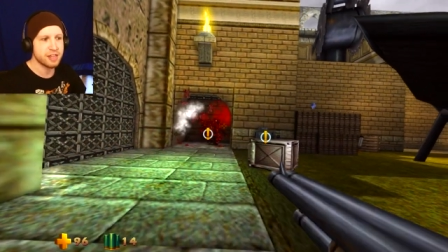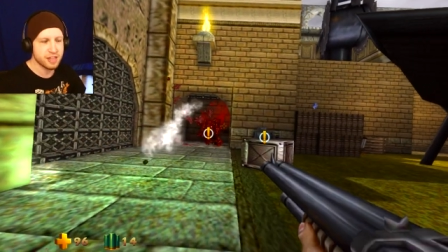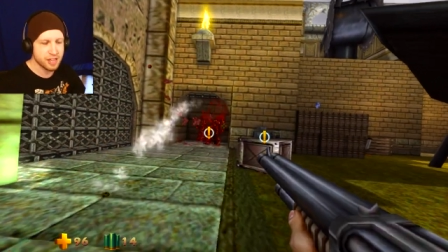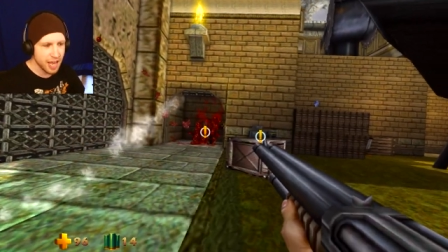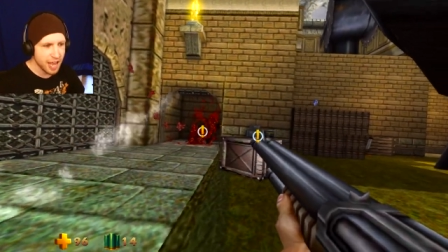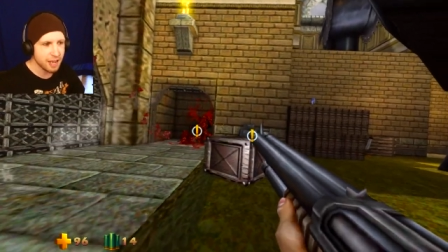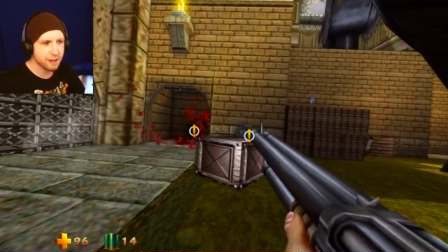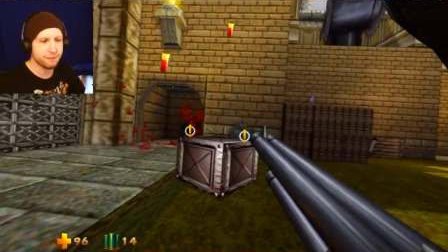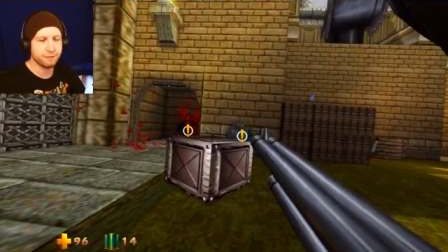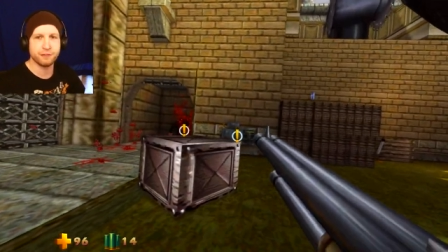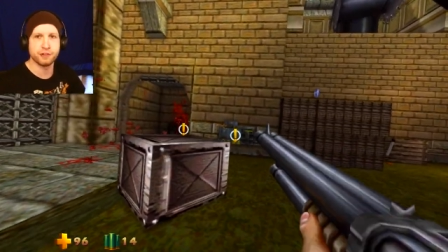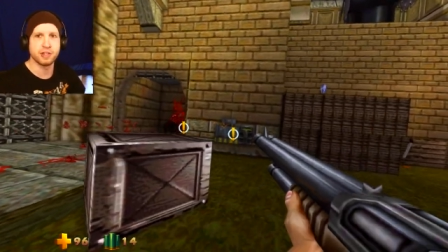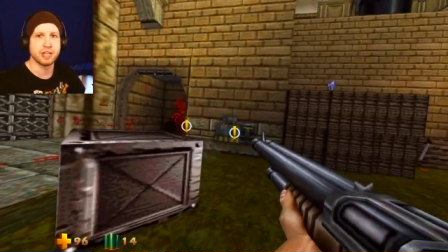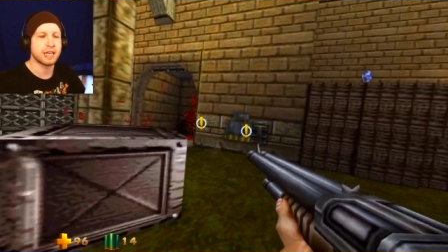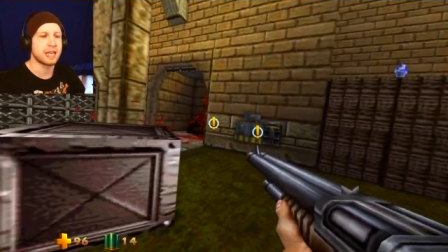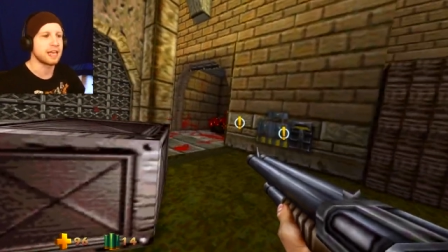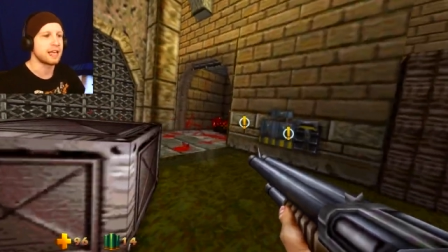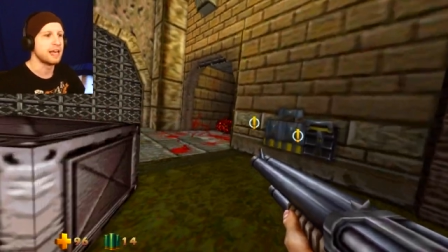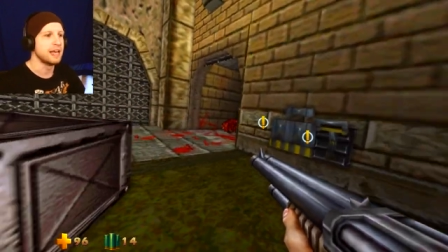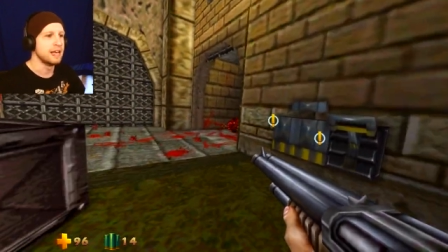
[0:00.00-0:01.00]

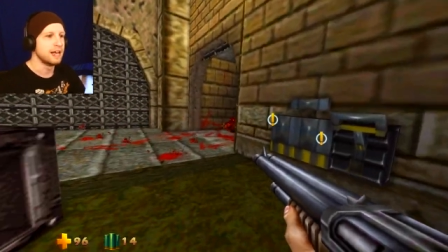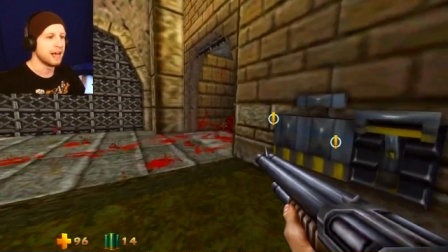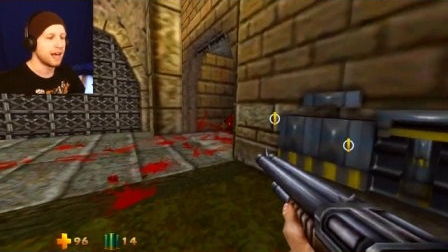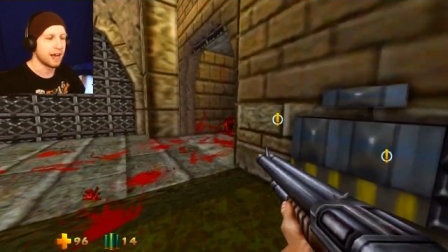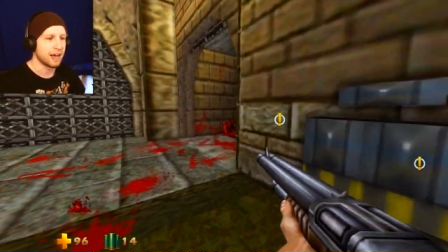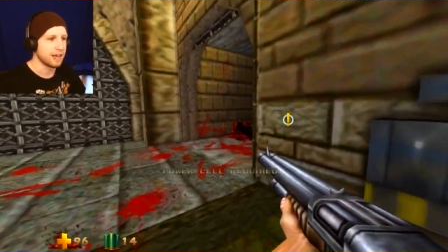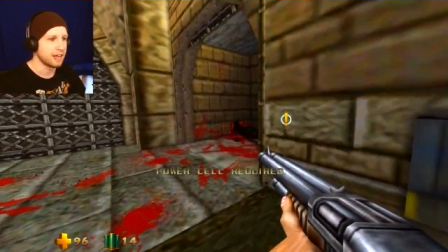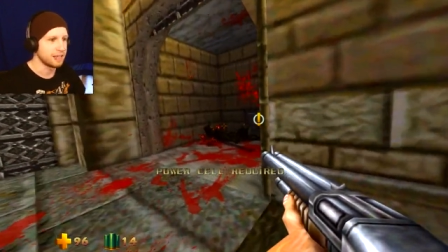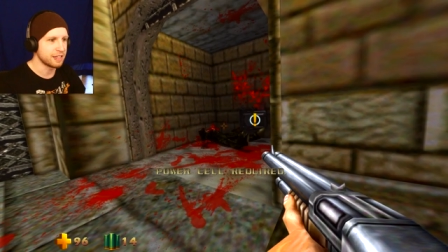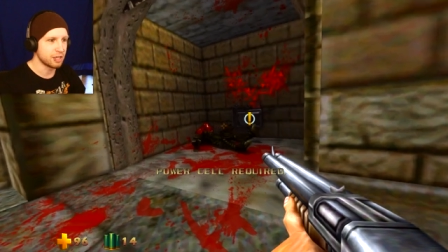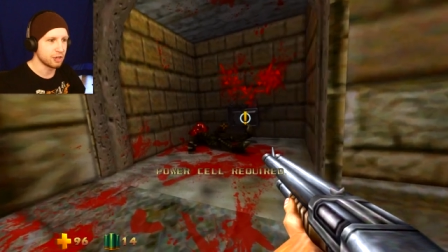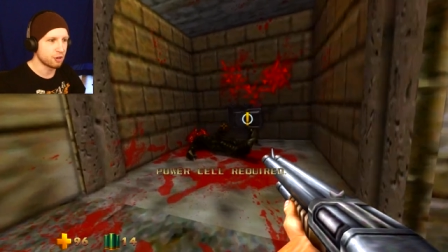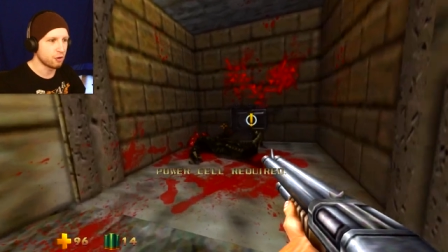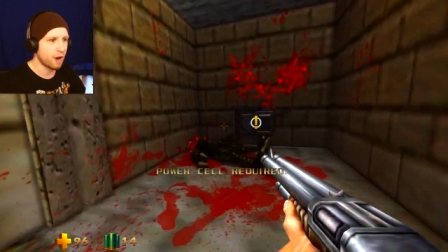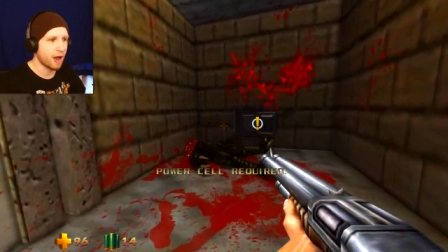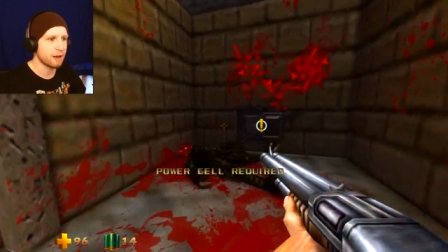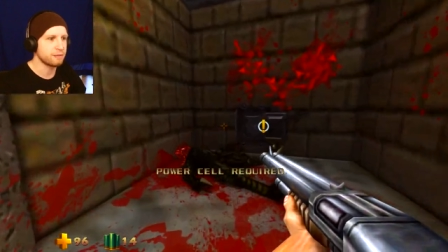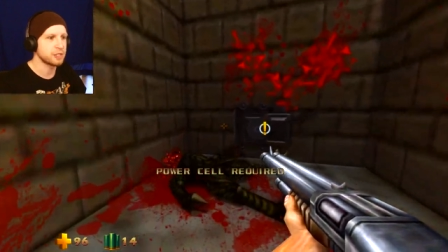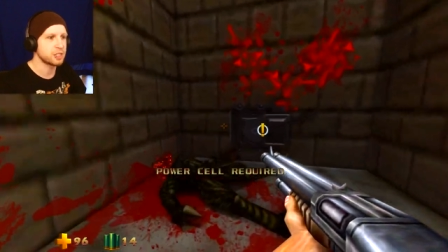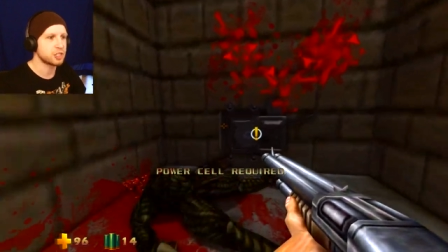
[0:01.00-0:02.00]
Thankfully, Uh, you
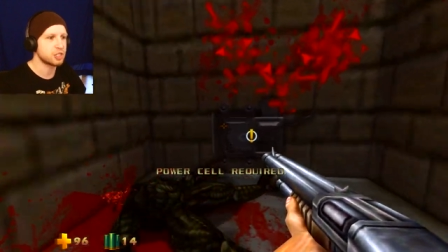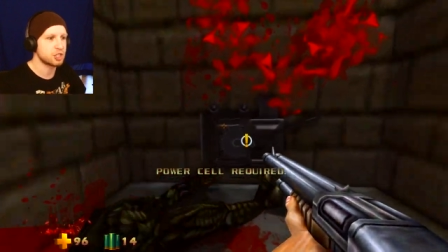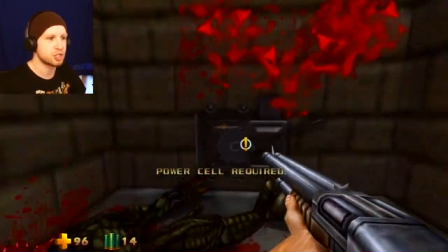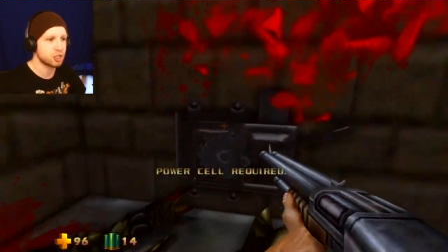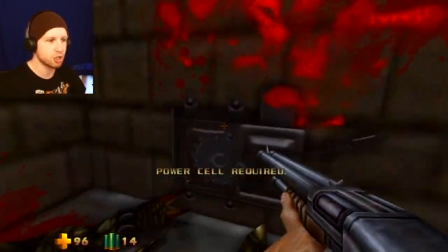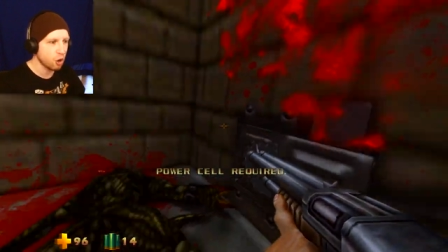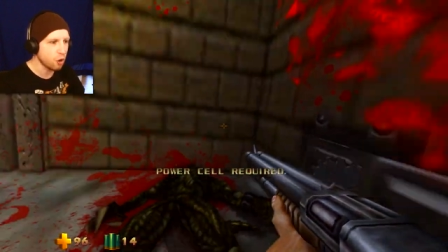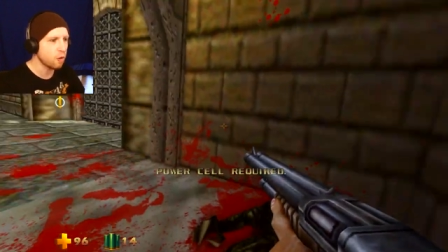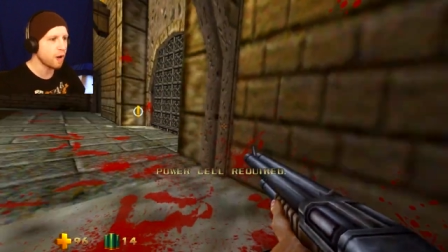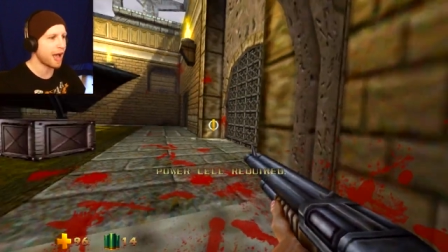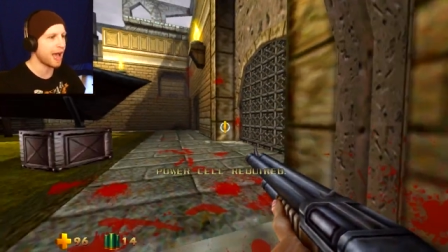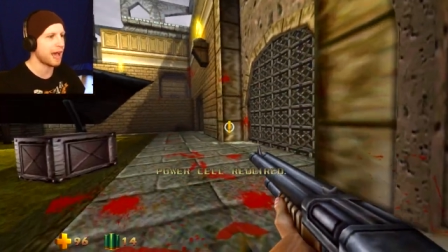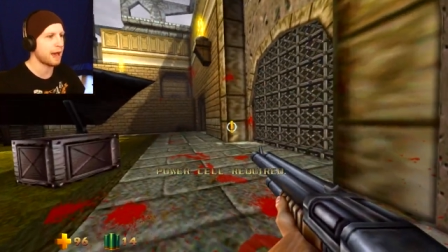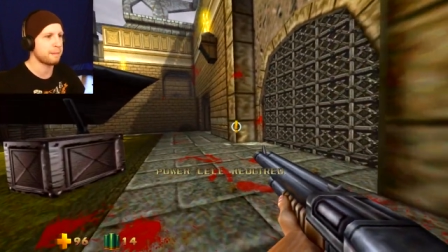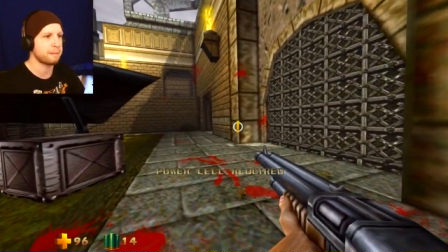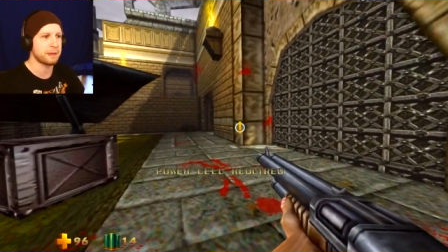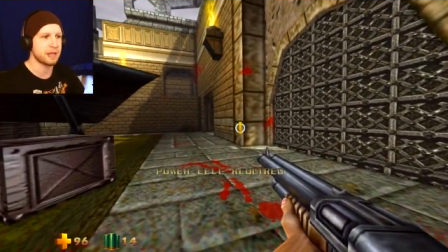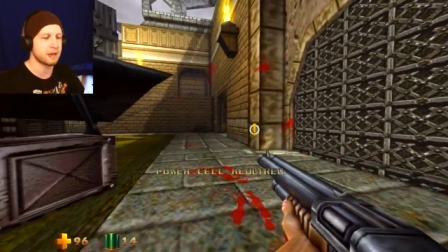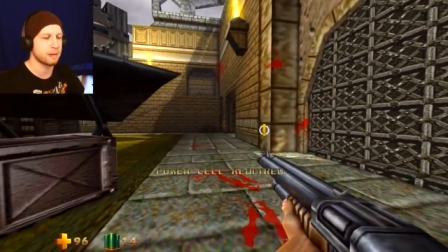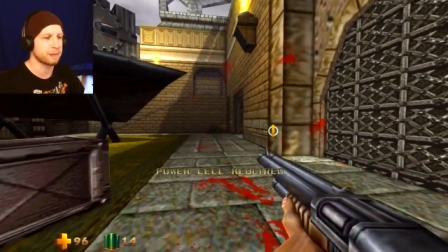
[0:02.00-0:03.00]
know, I was so
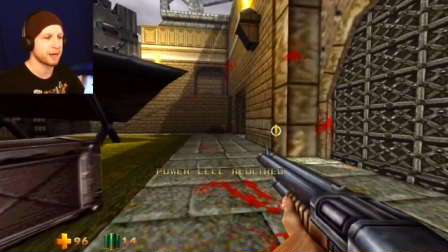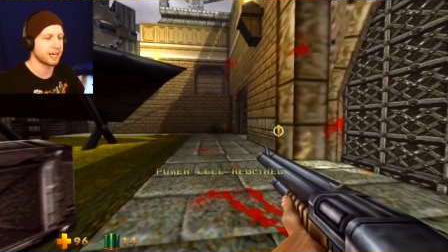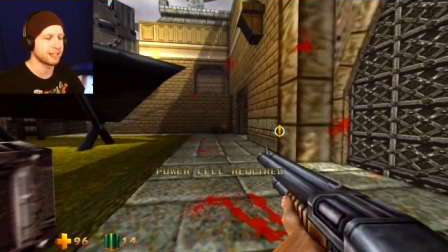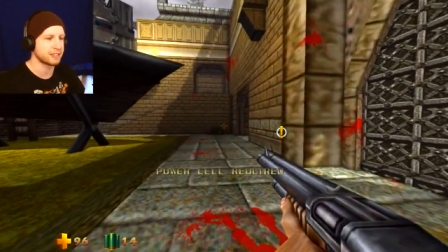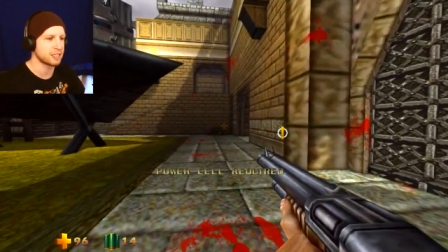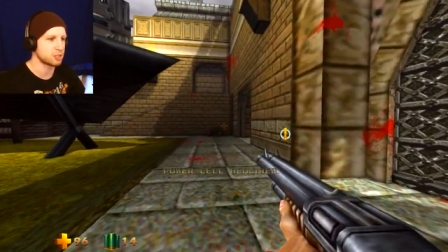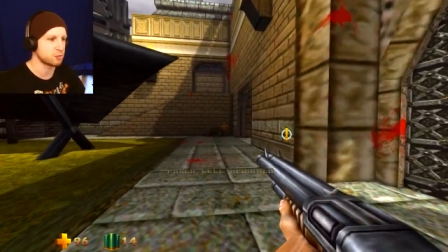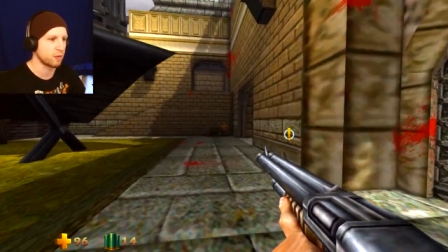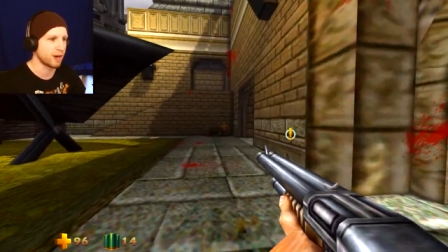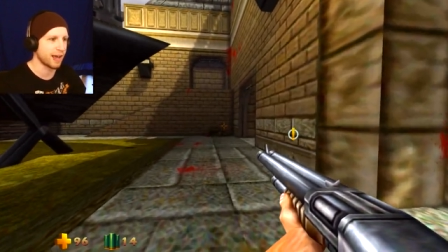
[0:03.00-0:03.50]
happy about this